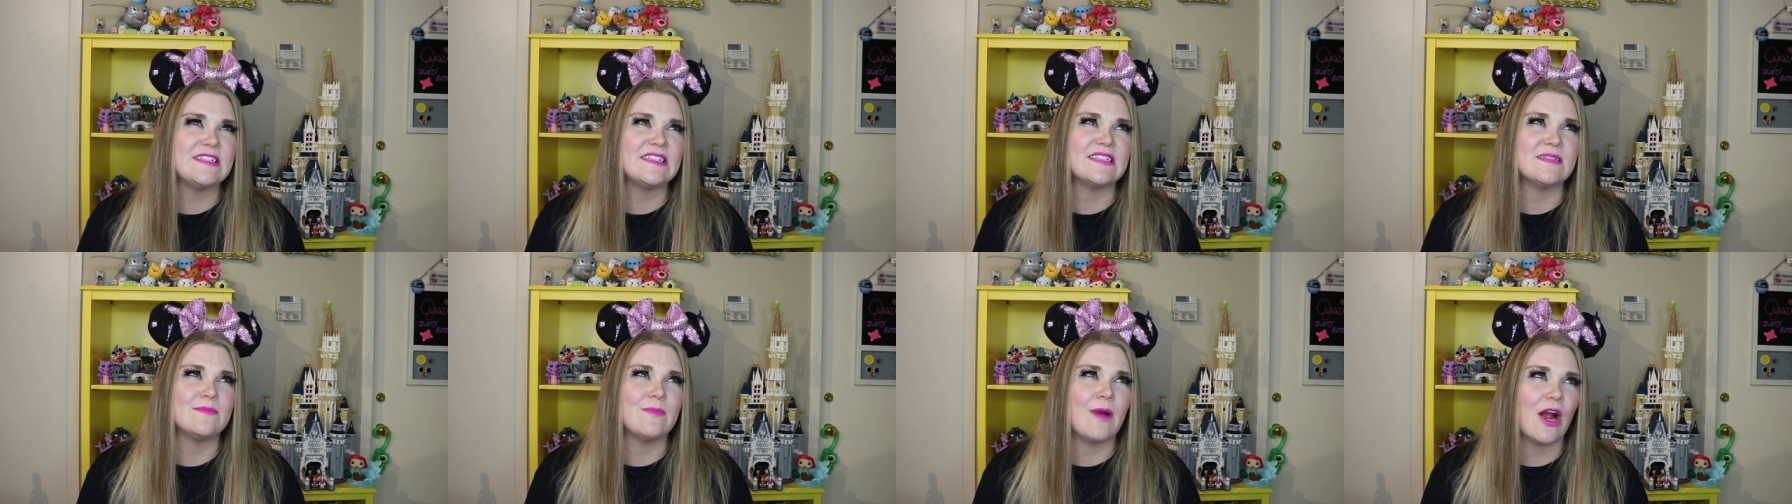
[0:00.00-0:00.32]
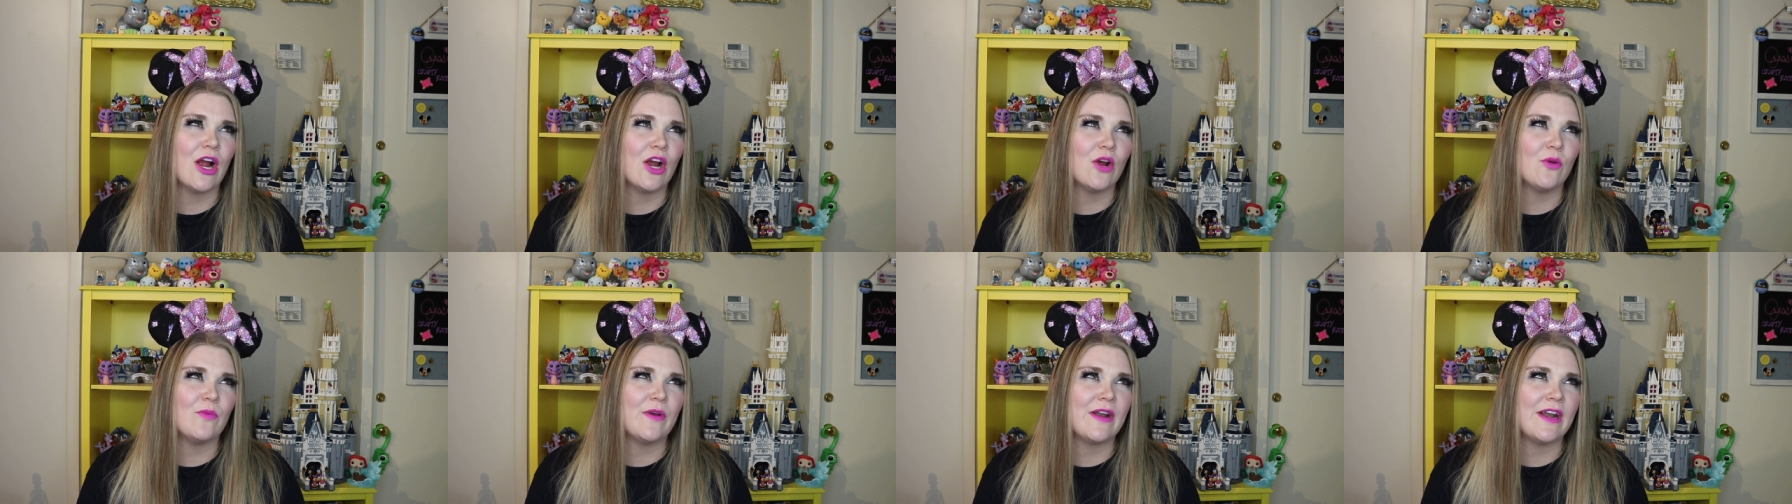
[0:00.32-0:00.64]

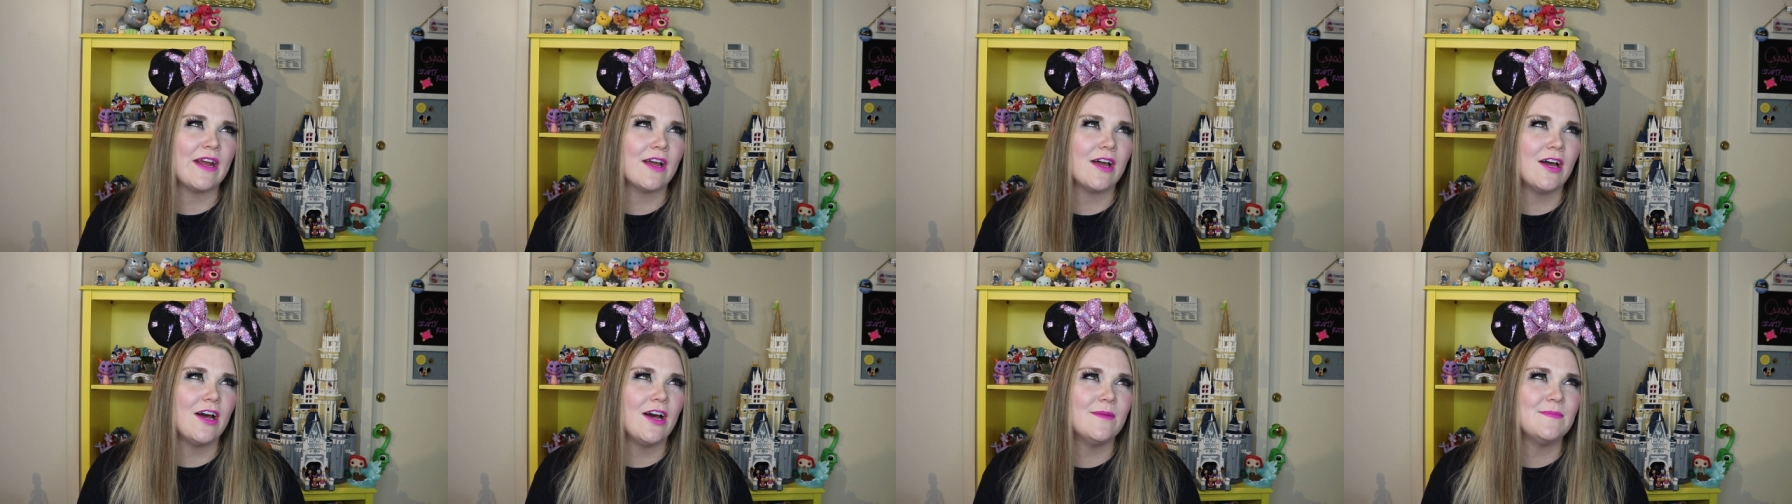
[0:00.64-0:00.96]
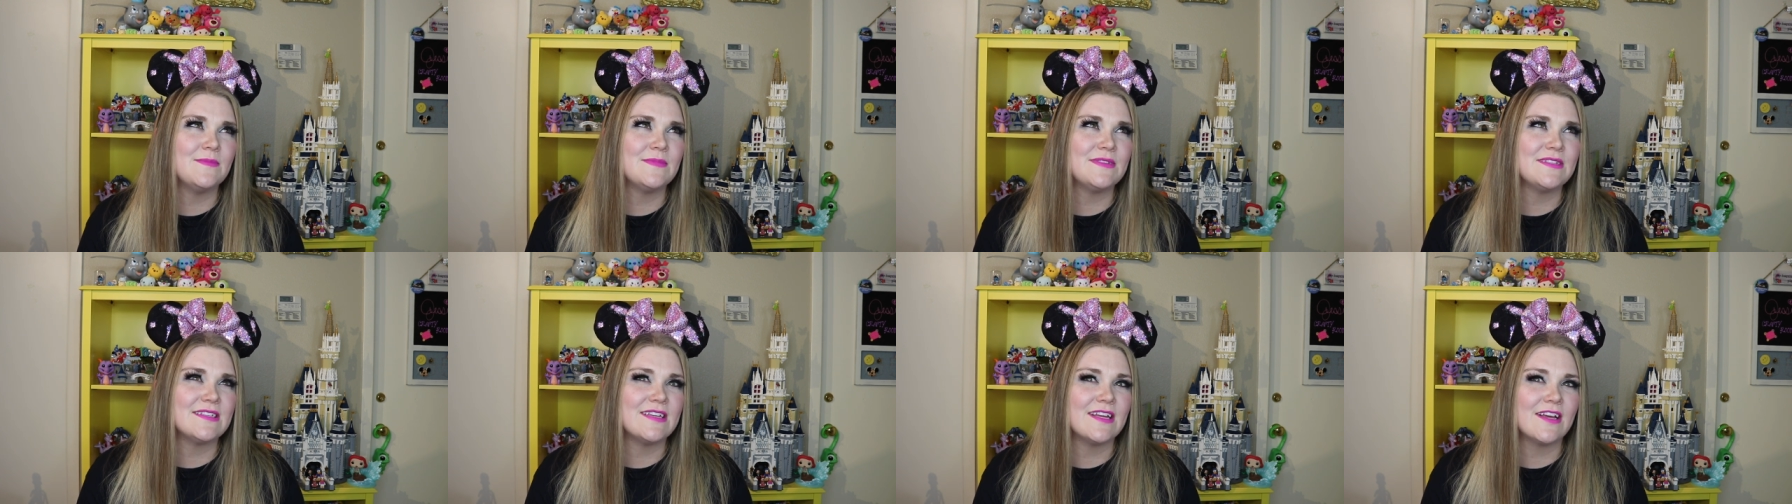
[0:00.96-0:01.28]
smart when it
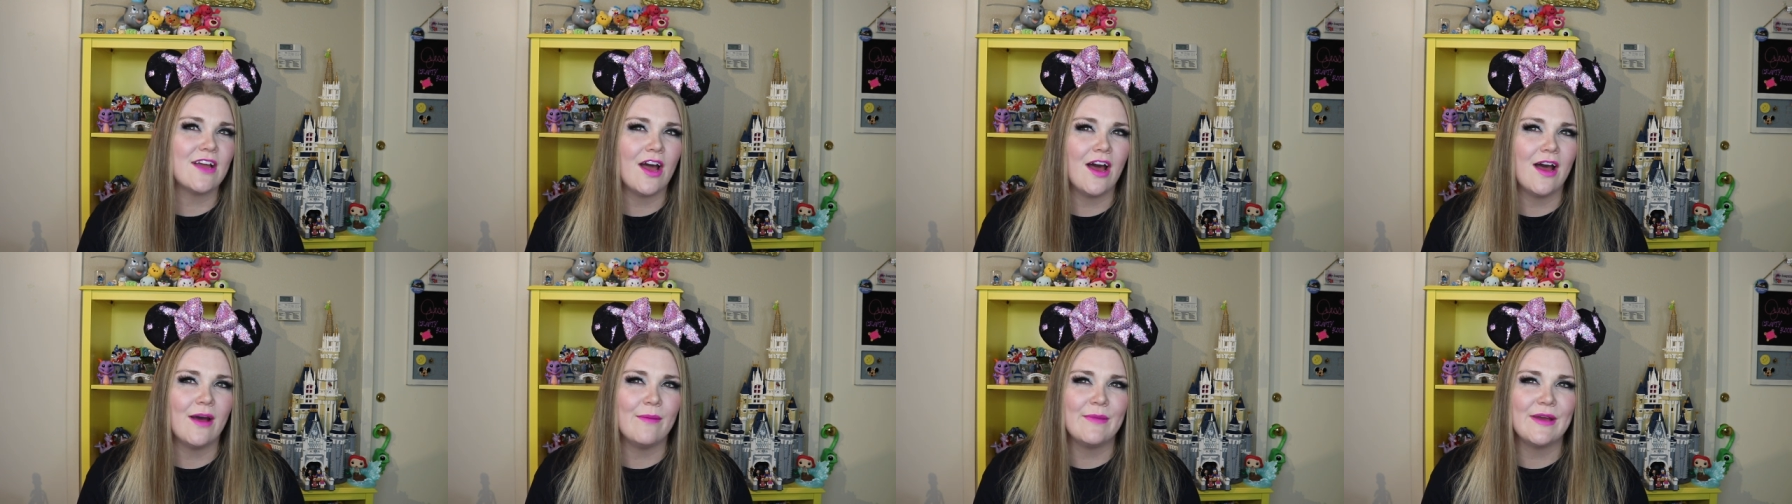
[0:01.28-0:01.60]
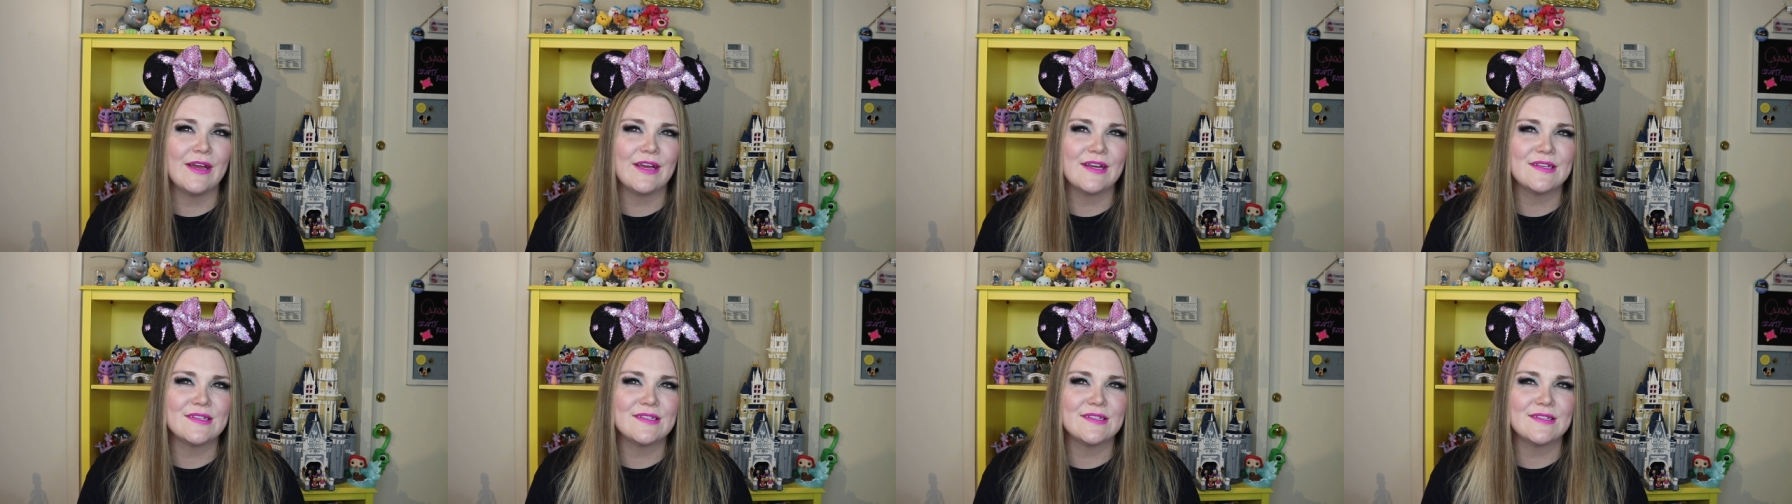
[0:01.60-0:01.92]
comes to
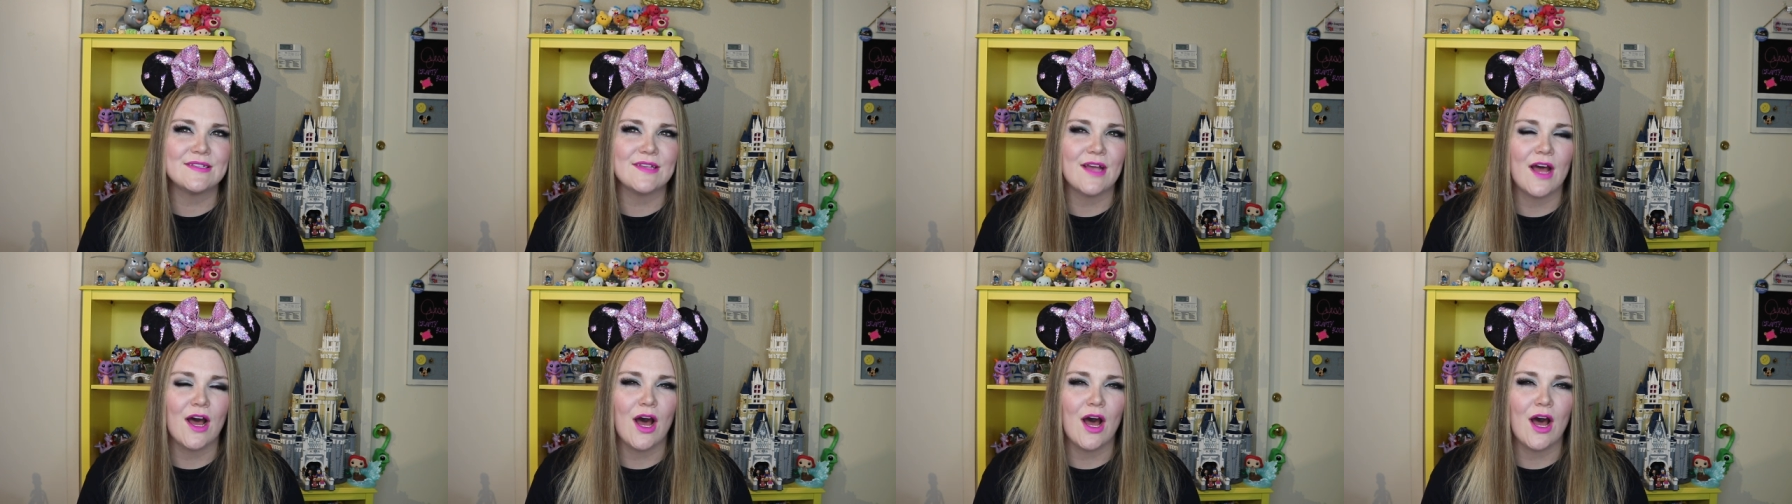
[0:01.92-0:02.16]
comics,